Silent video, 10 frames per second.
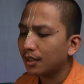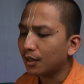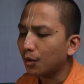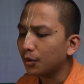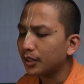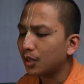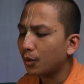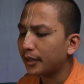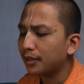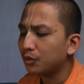all the
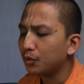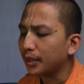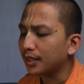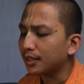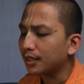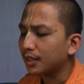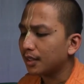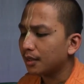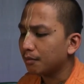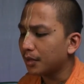cohort women
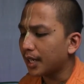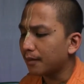became